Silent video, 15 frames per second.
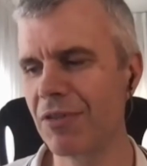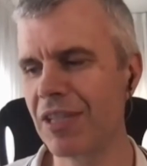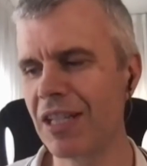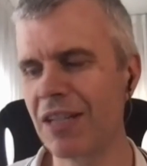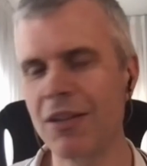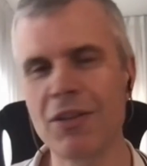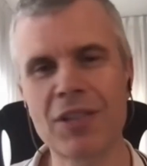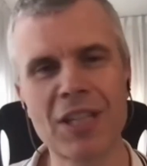
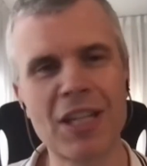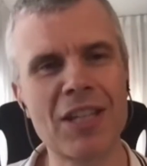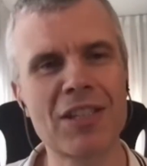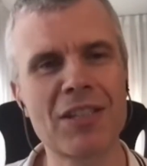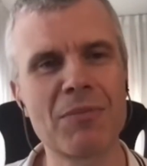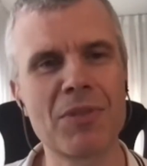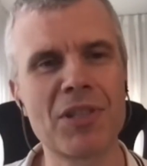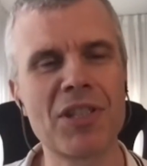getting those
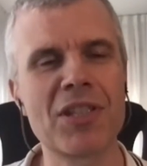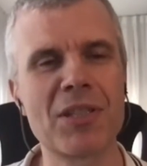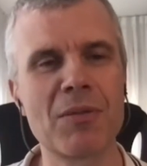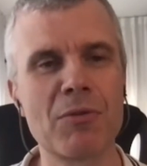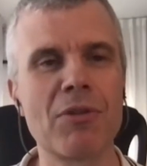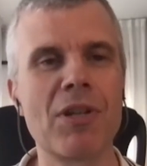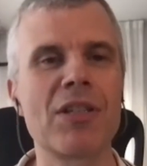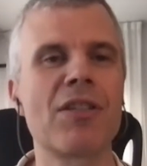custom
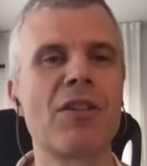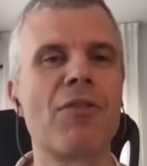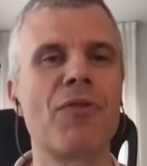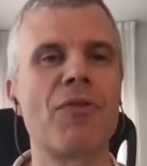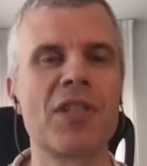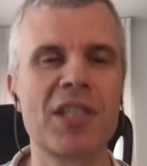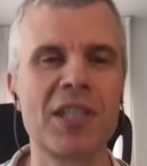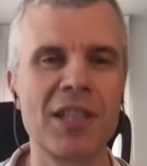systems right, so
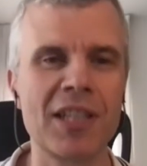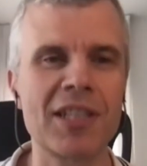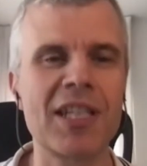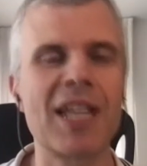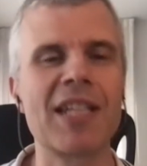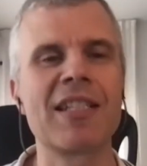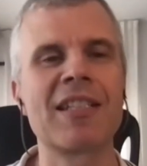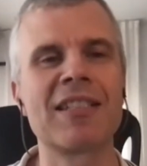
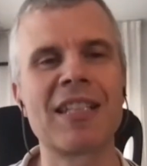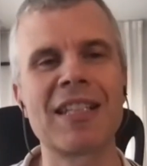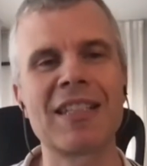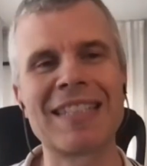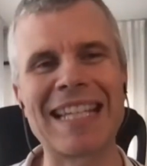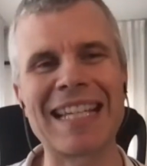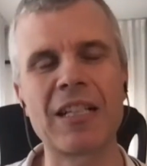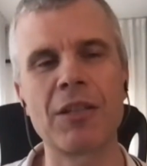facilitating the
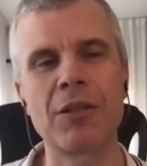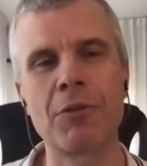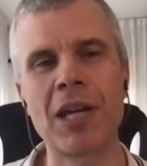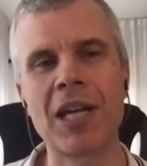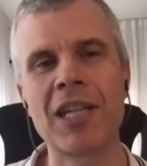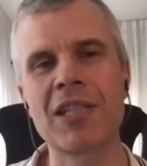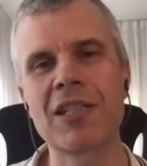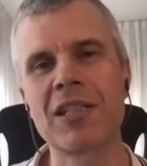
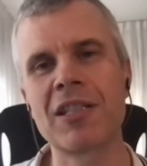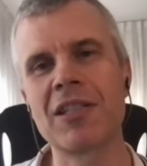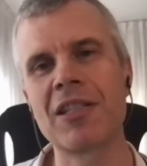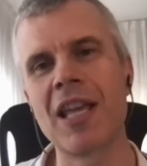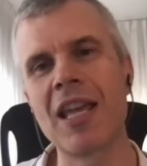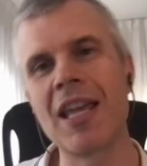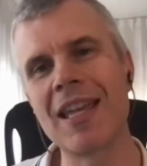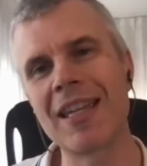
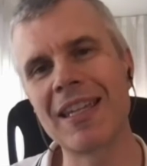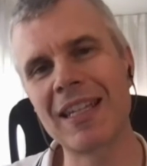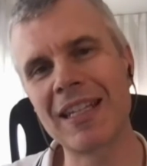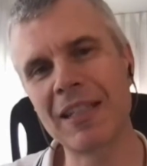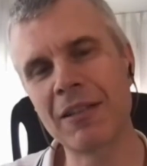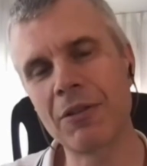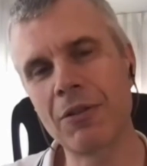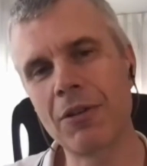declarations,
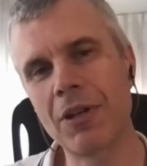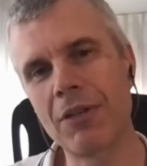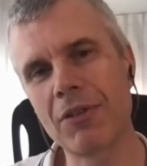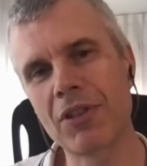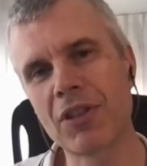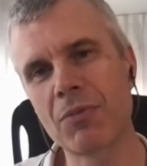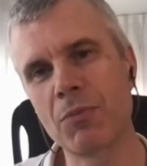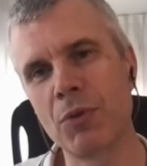getting
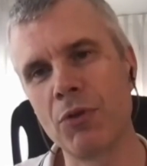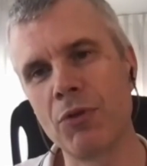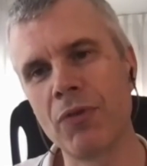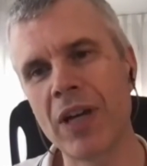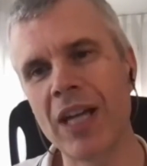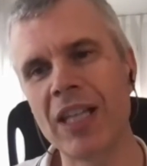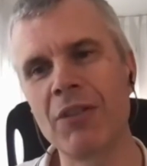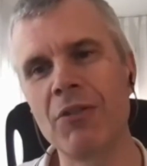small
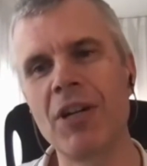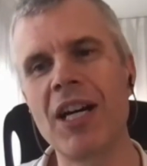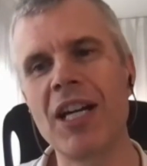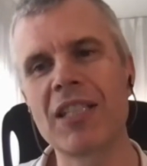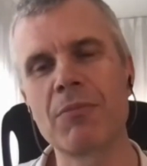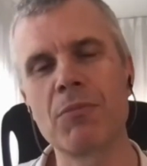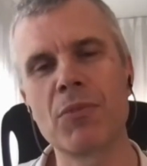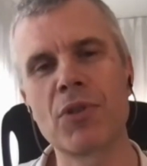value
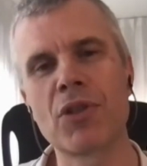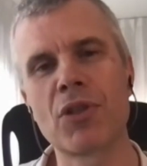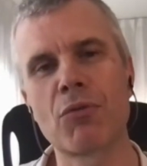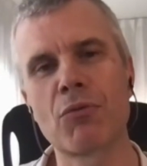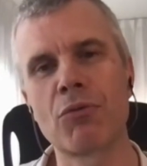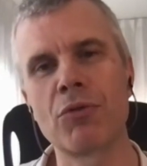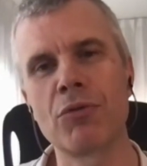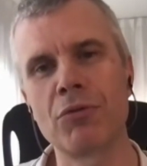items
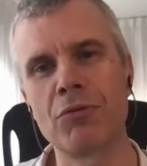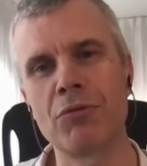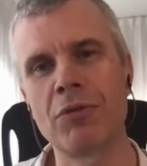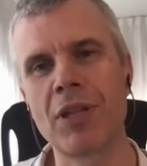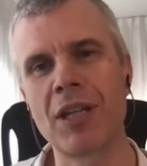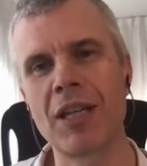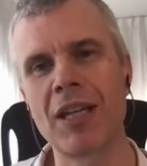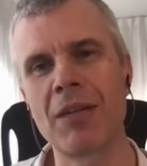
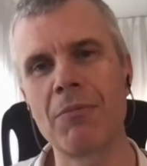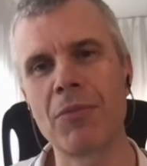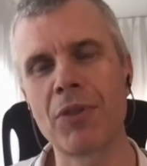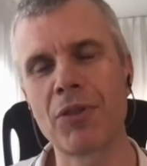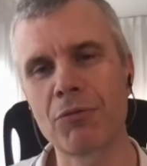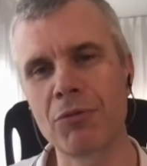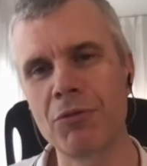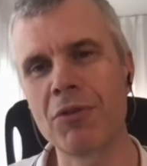through
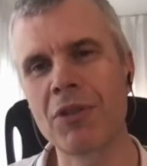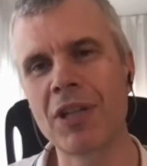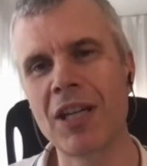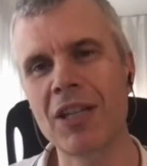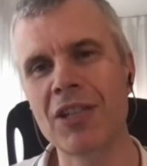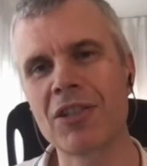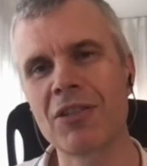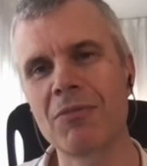through
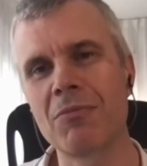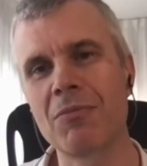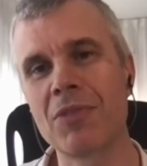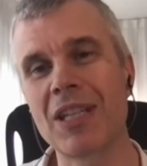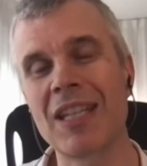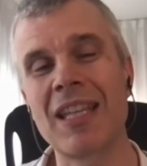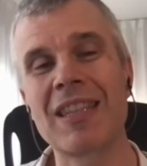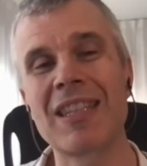
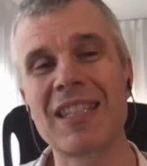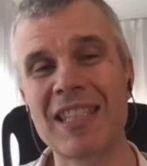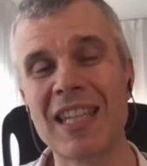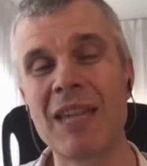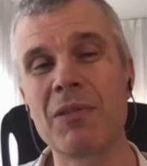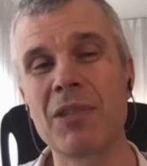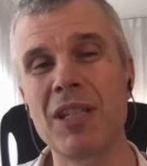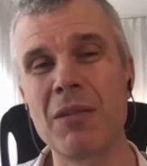customs, and at the
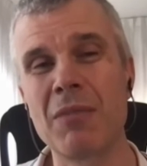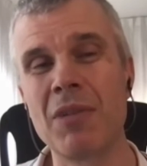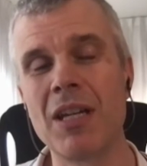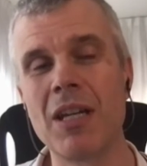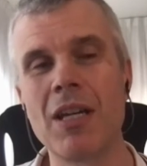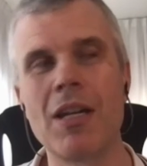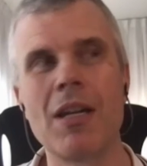same time,